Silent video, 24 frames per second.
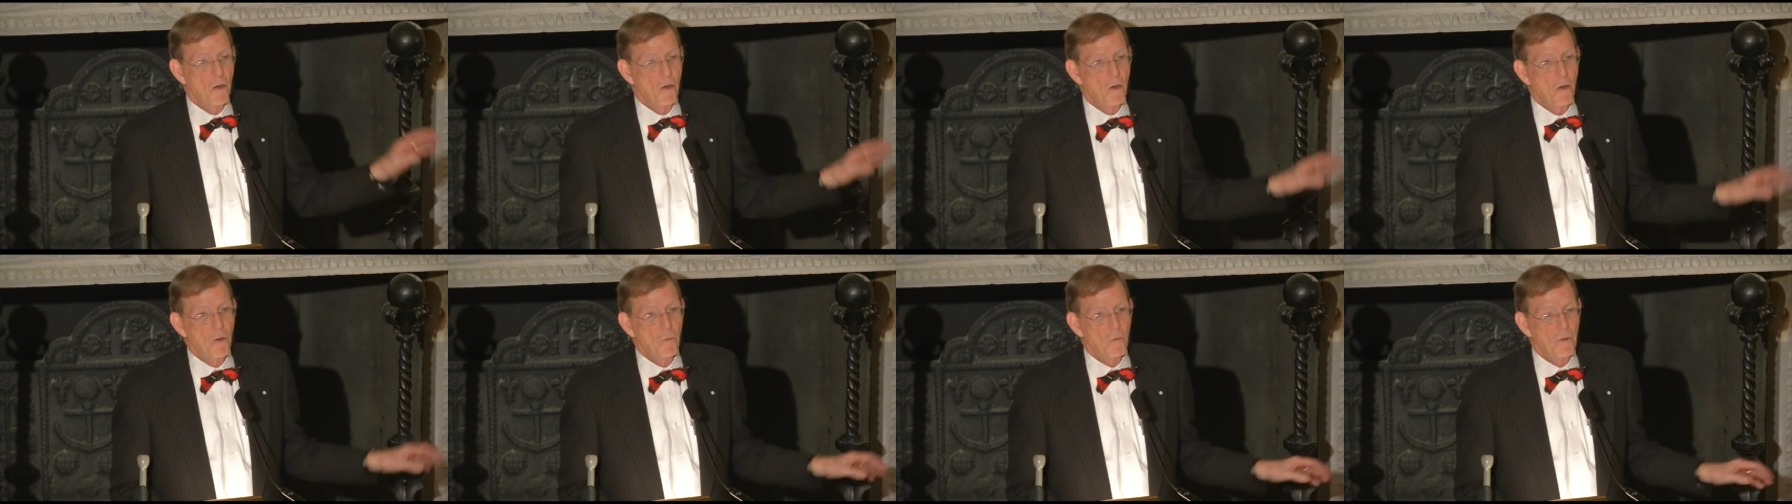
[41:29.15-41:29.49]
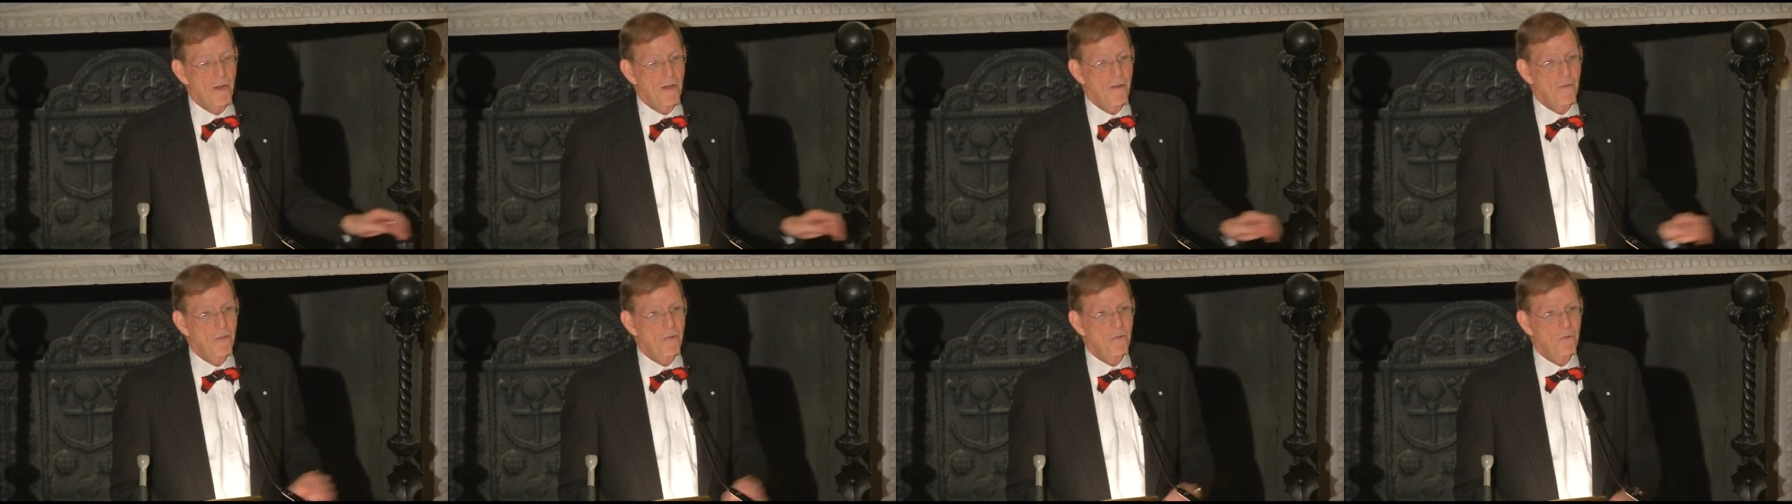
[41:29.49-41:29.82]

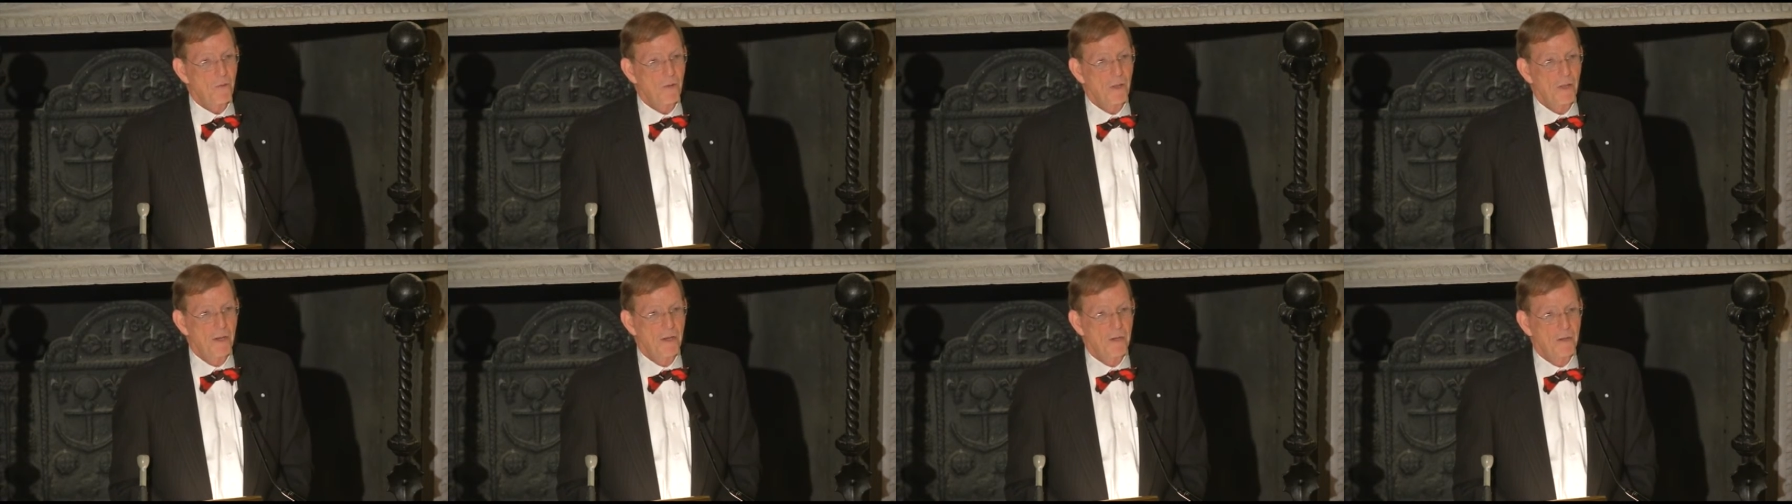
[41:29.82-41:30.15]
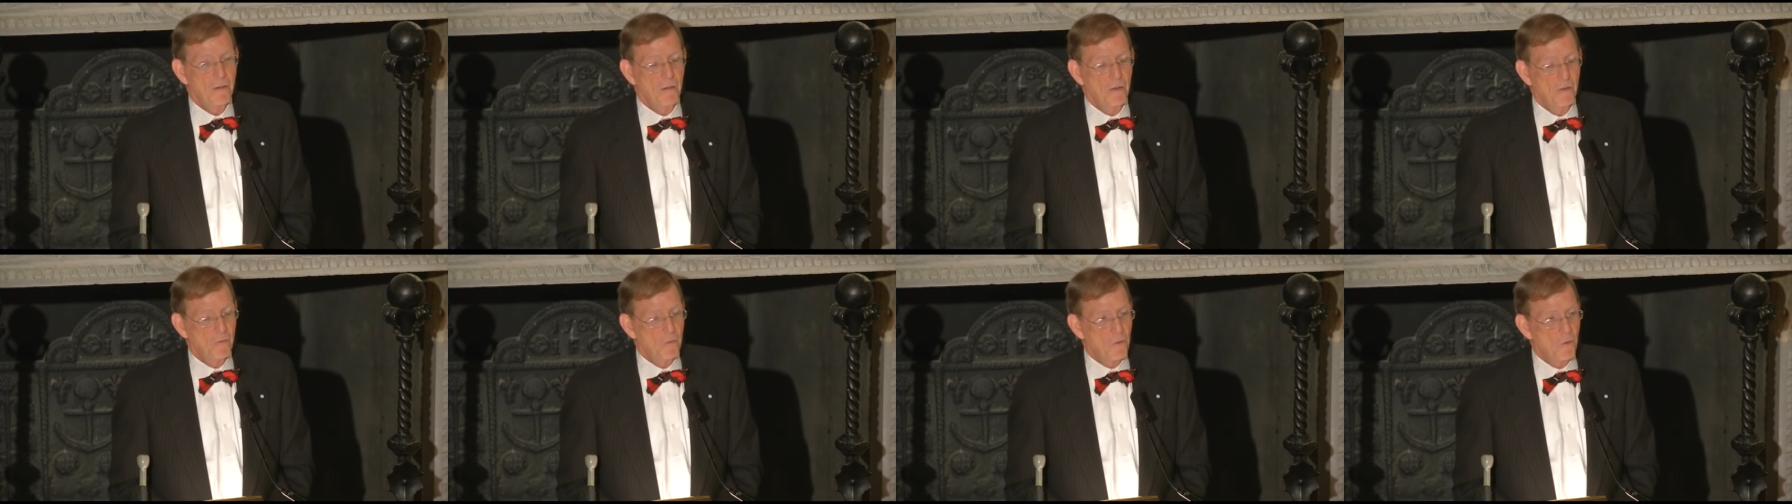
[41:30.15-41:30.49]
around the flank
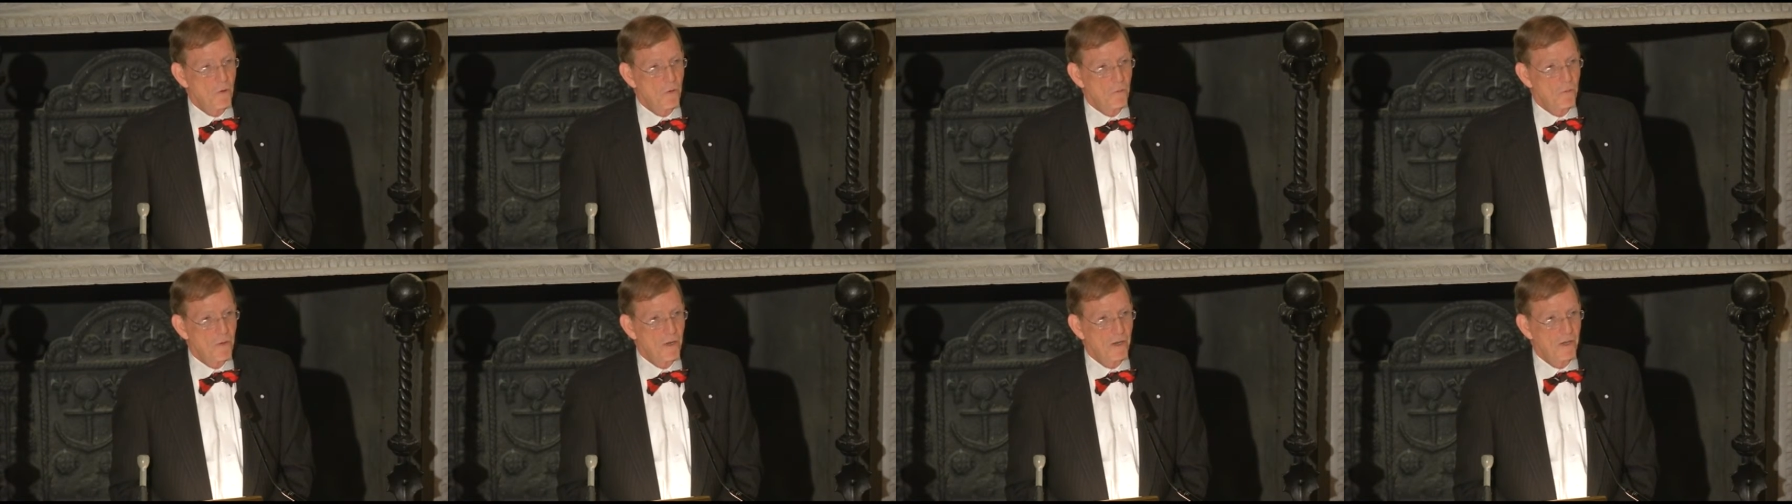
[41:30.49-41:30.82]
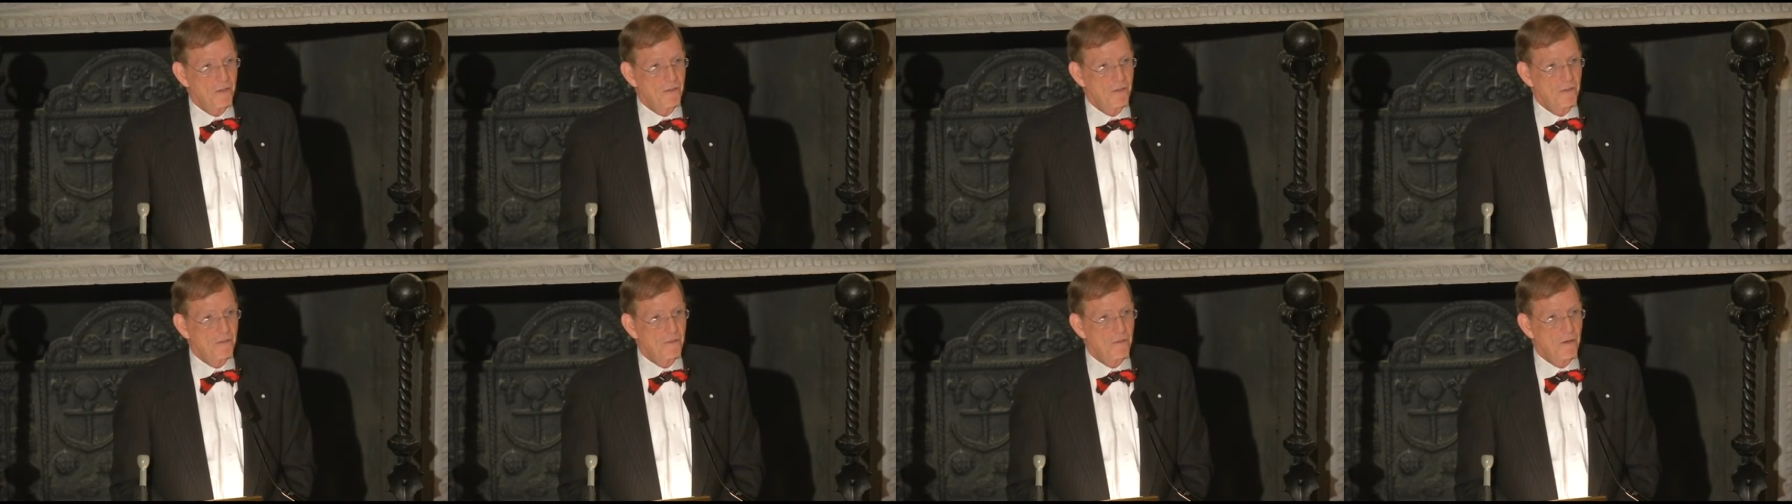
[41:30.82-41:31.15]
of
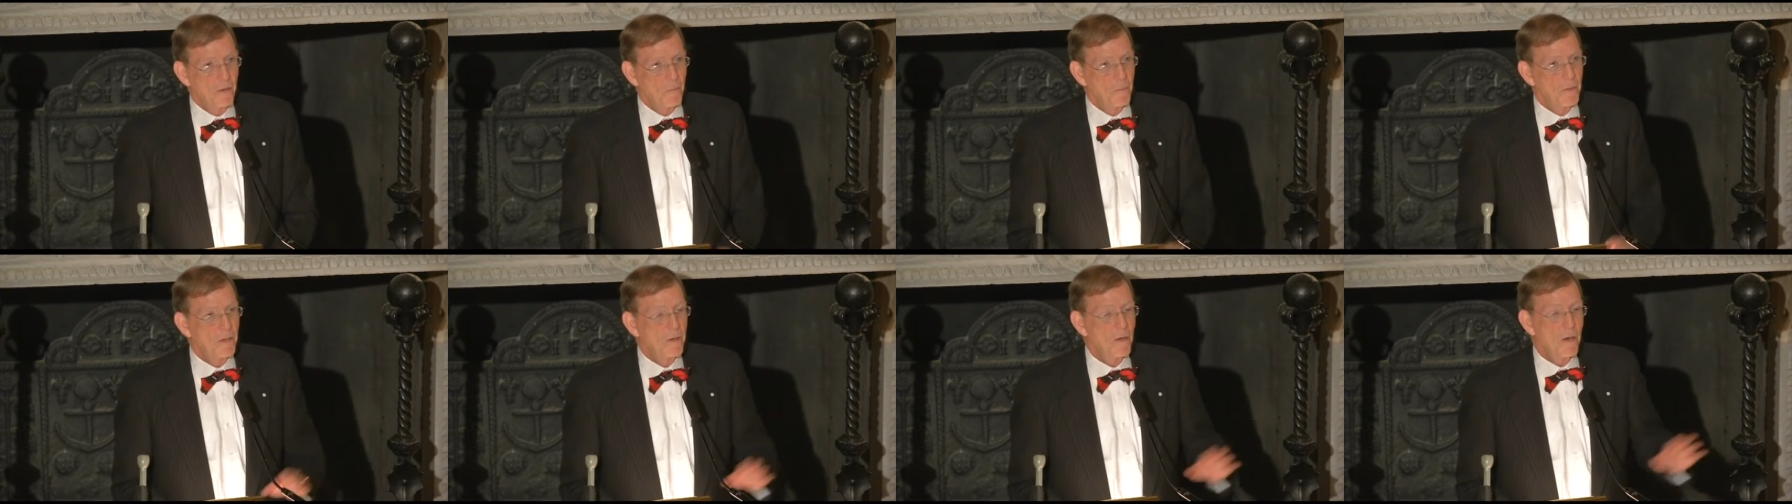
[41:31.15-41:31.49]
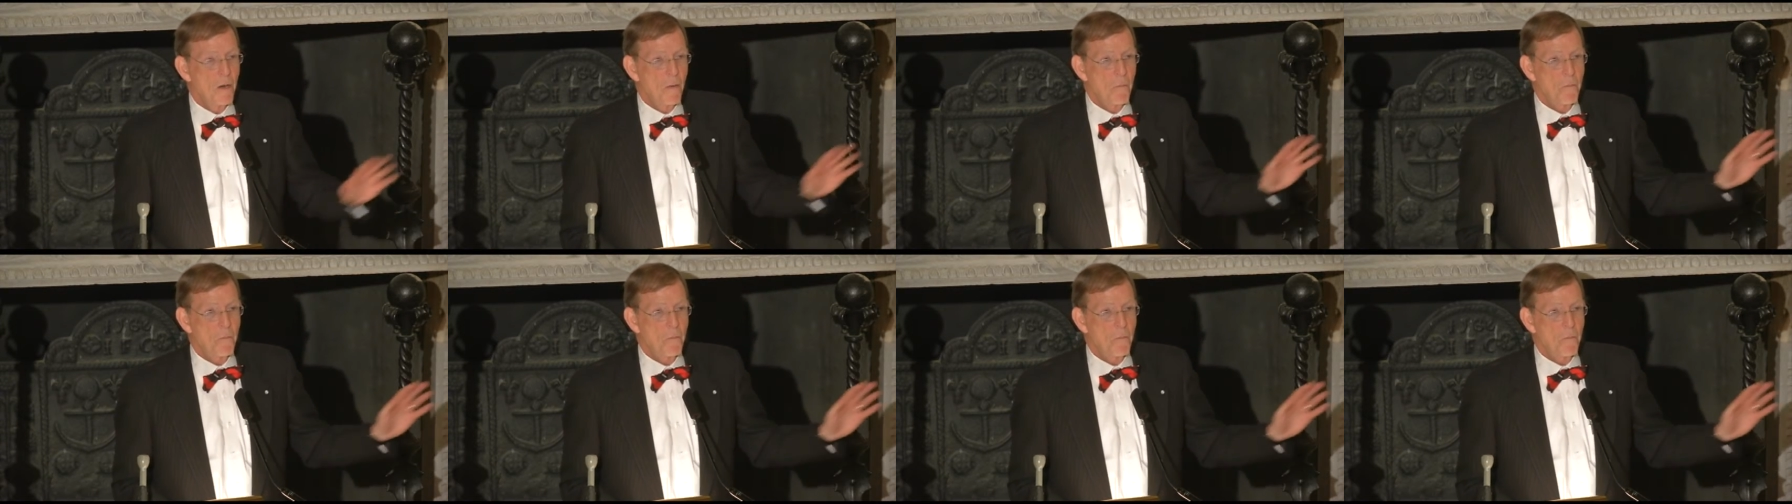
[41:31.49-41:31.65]
Cornwallis's army,